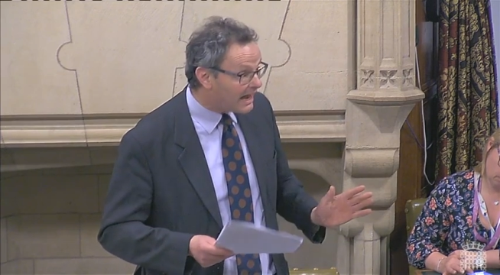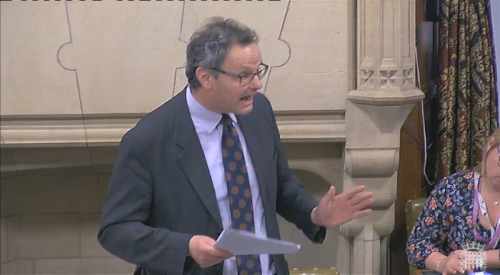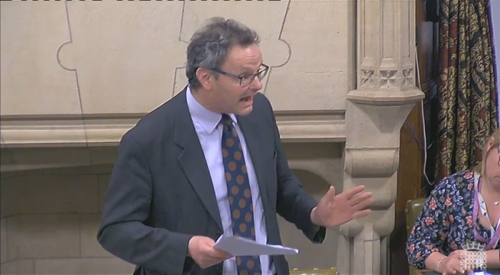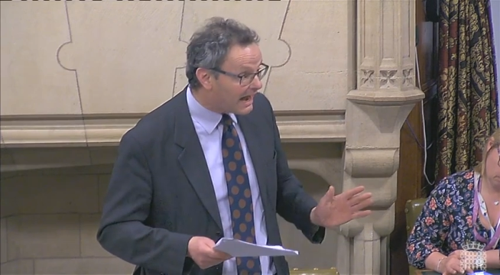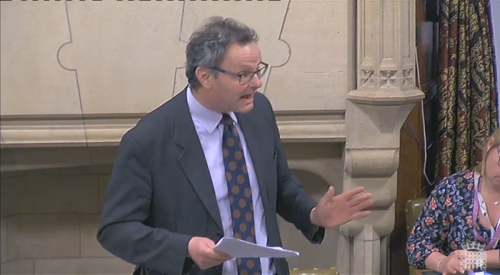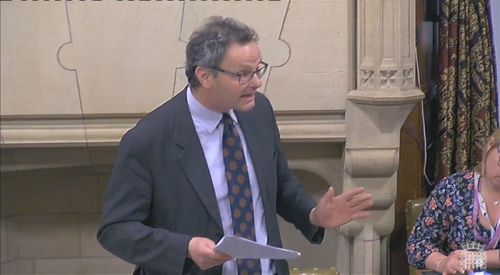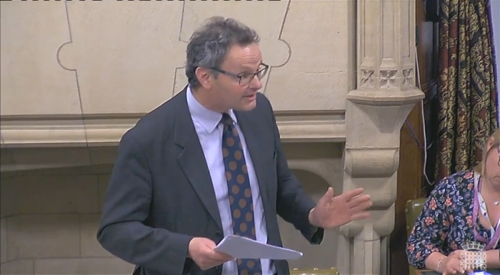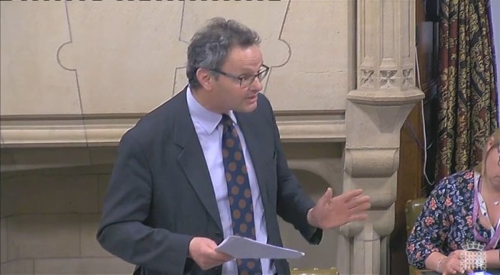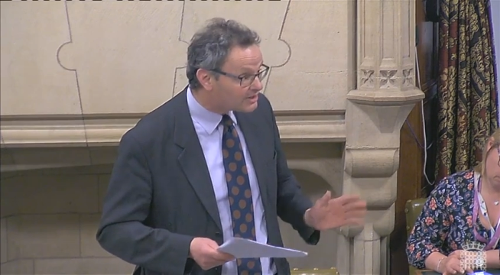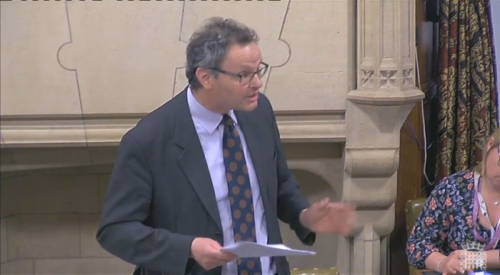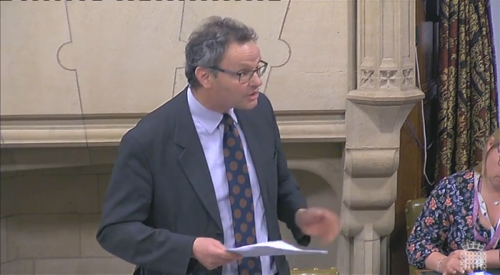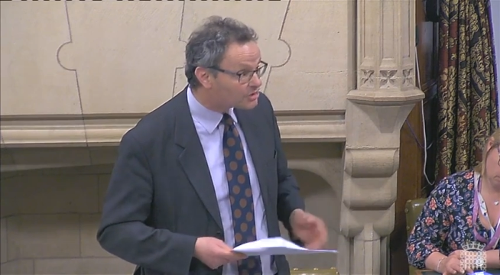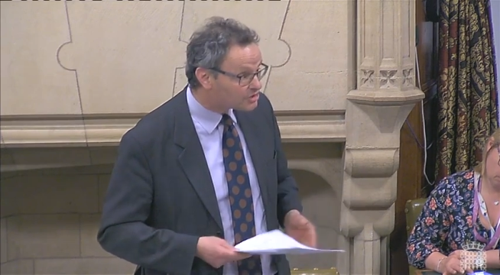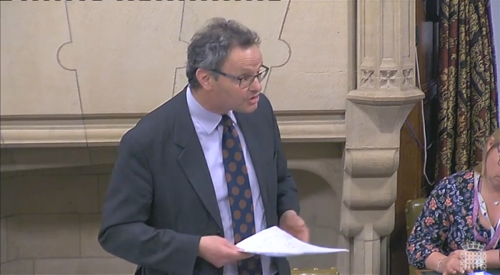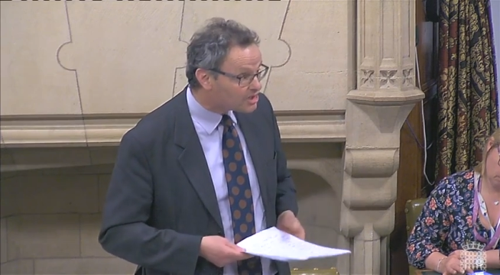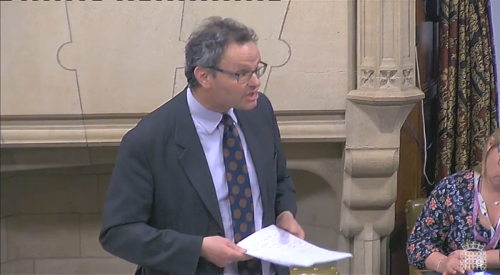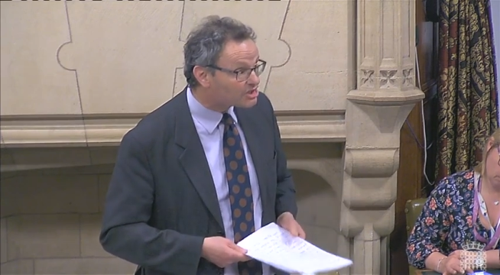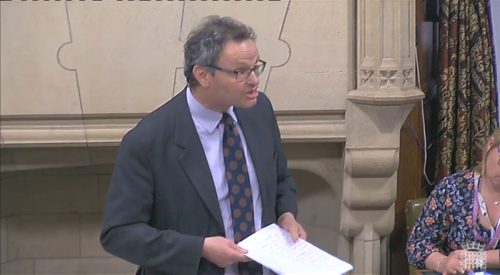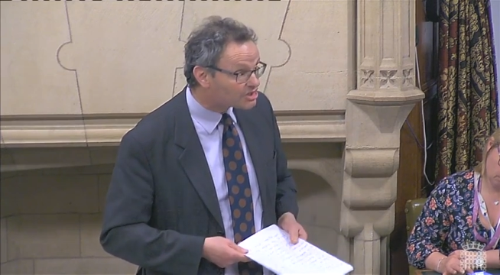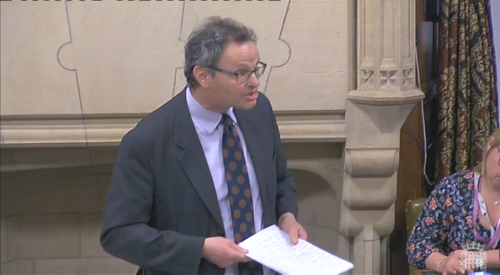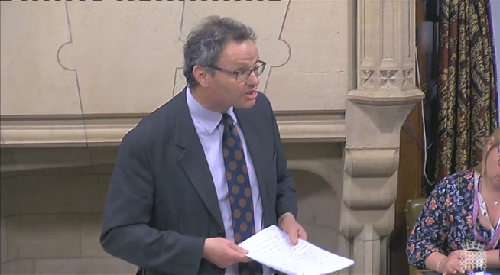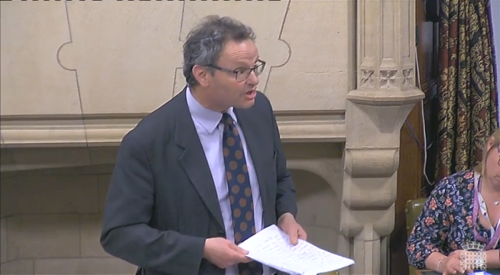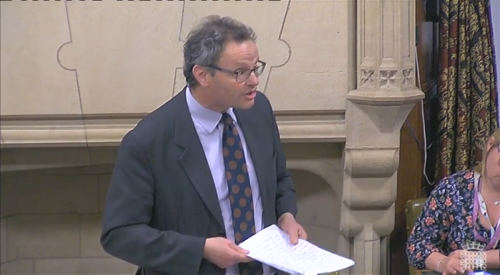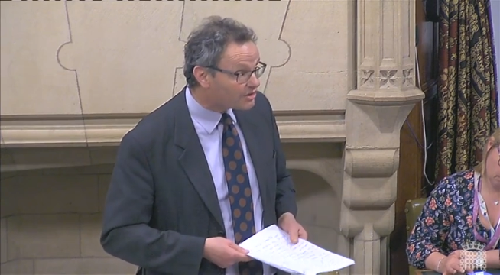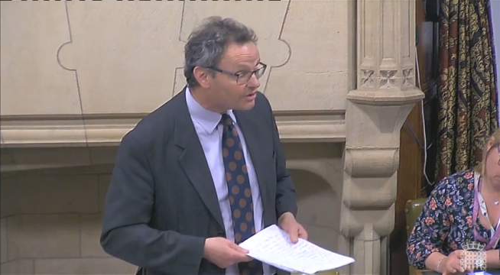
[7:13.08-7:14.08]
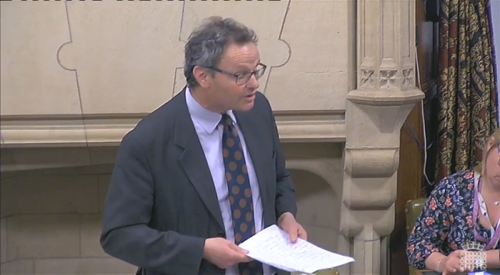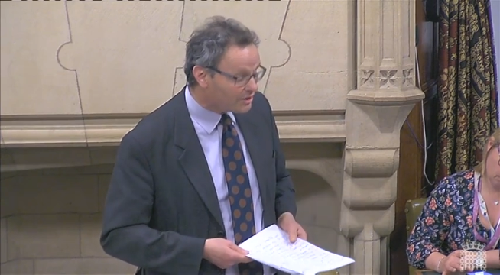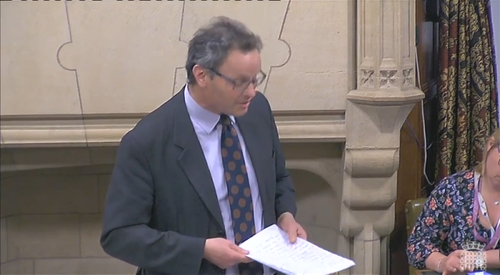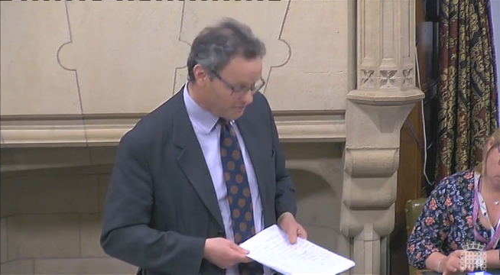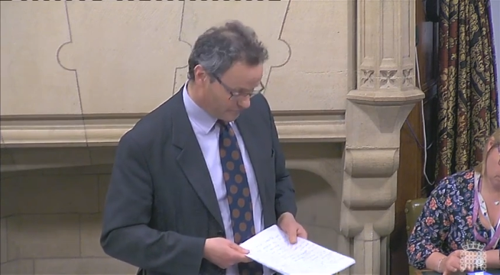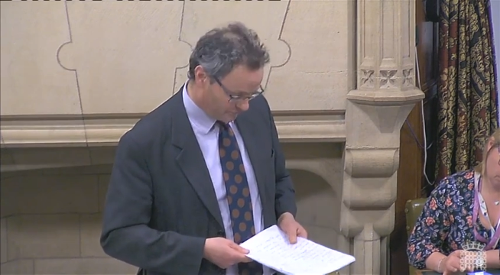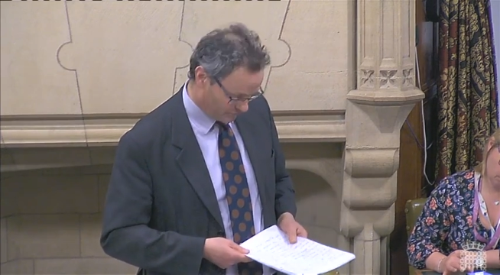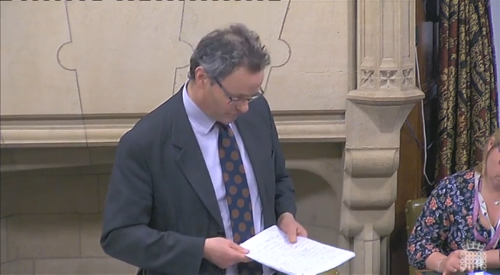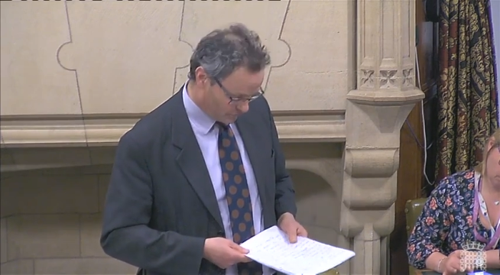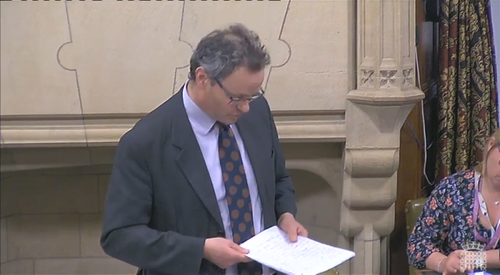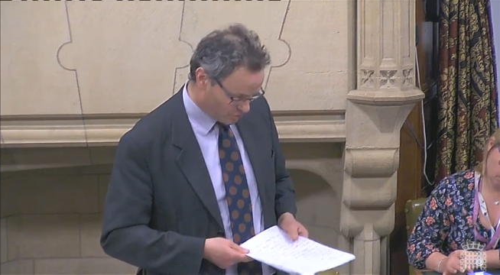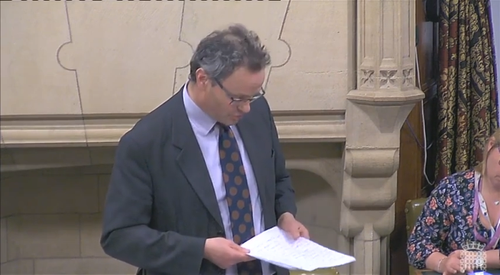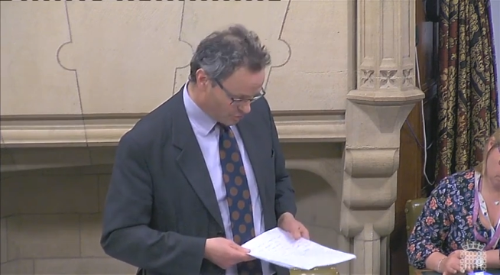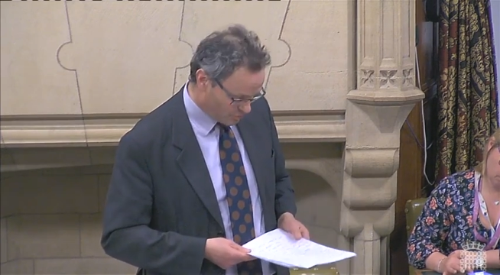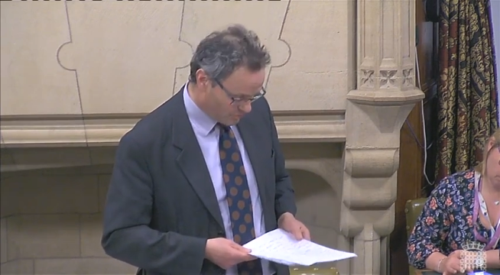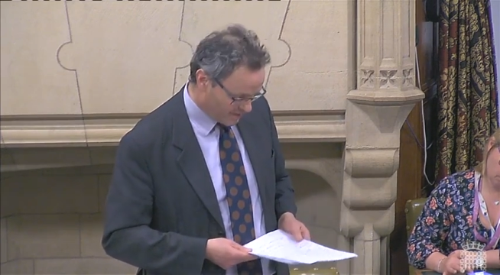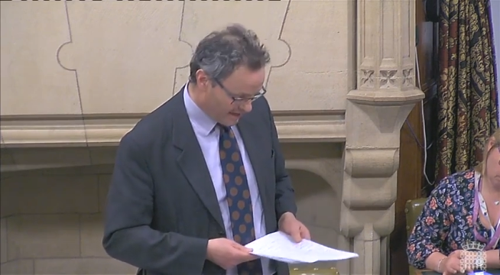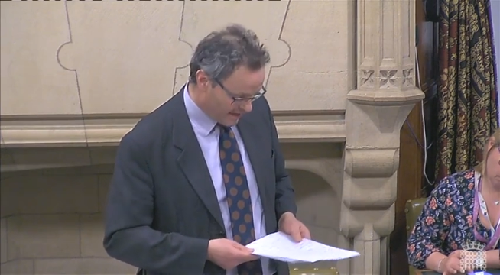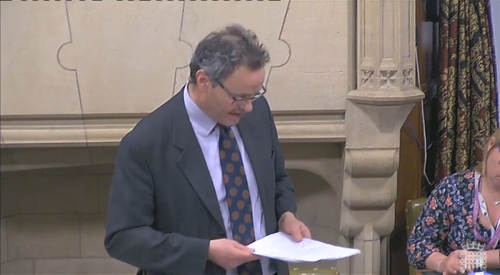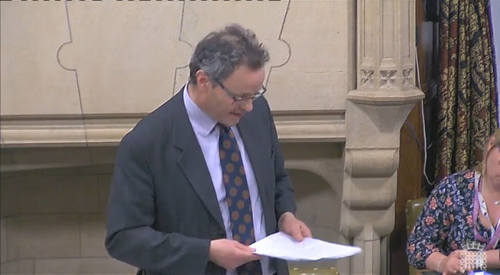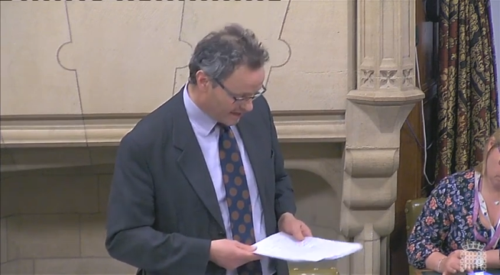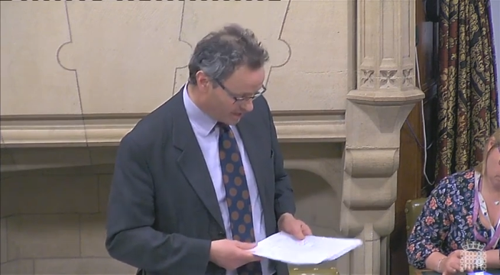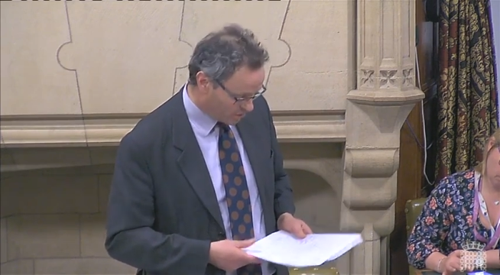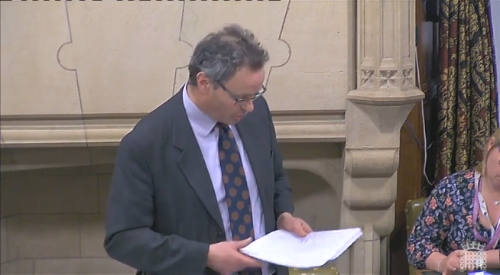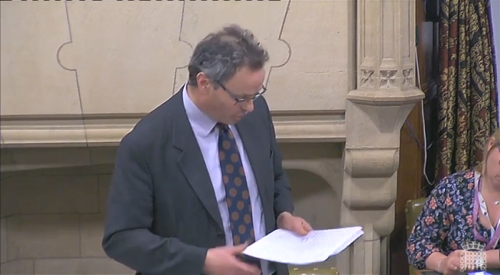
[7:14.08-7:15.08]
And in addition, the
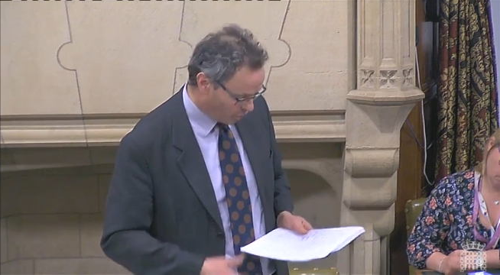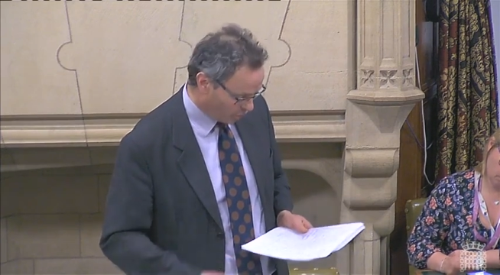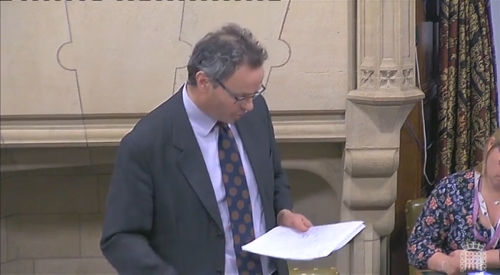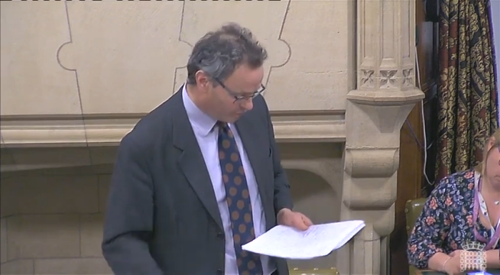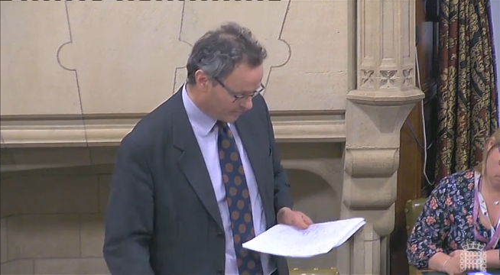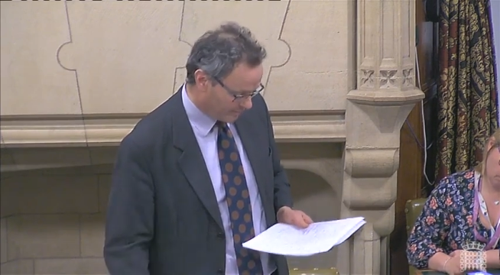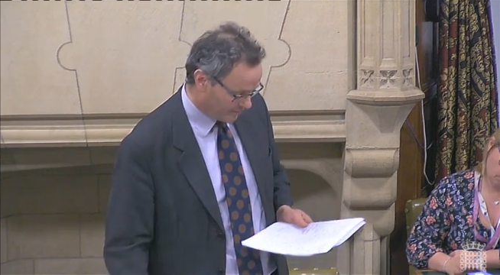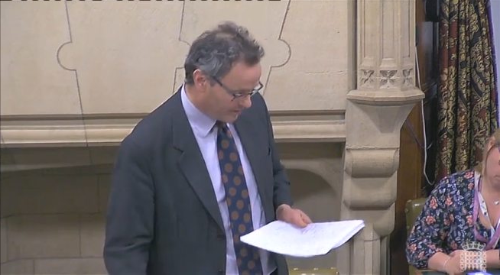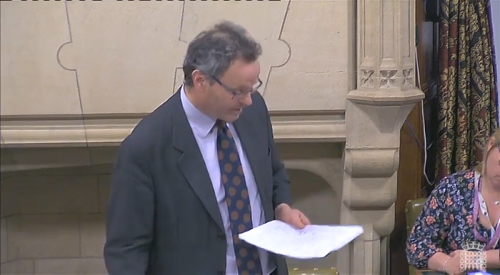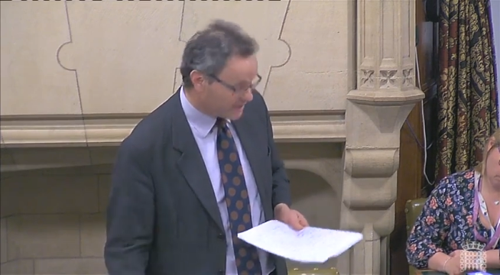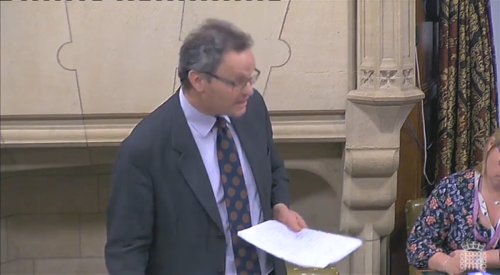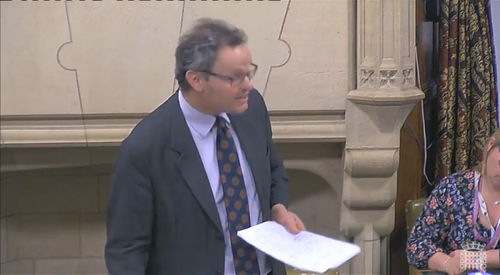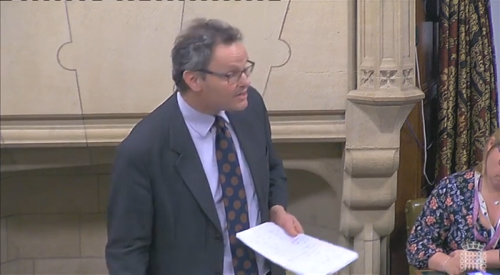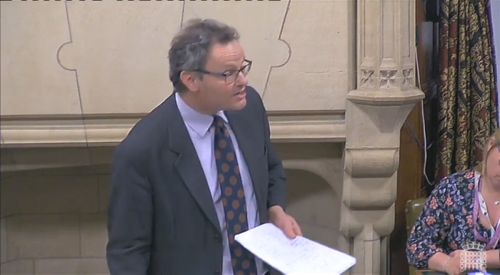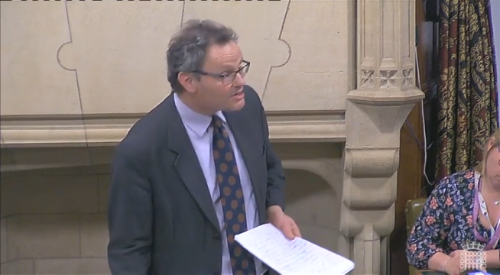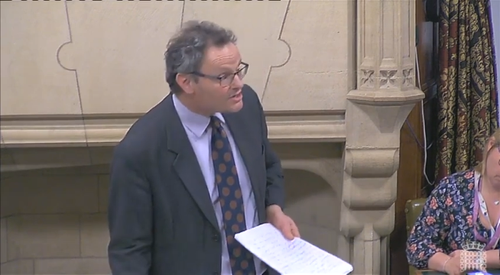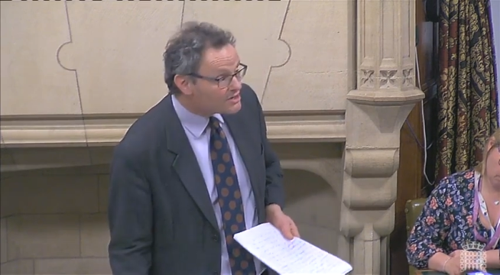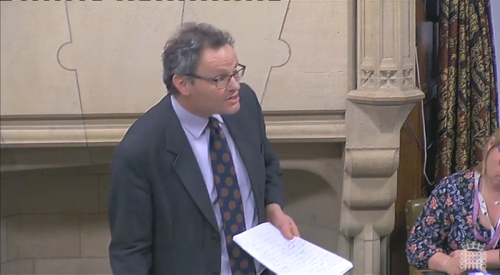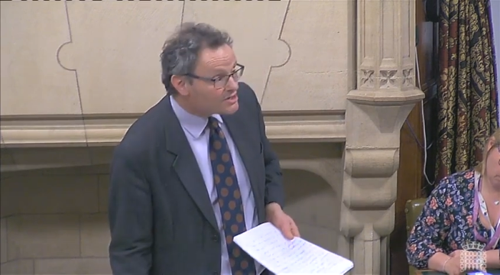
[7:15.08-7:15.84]
UK economy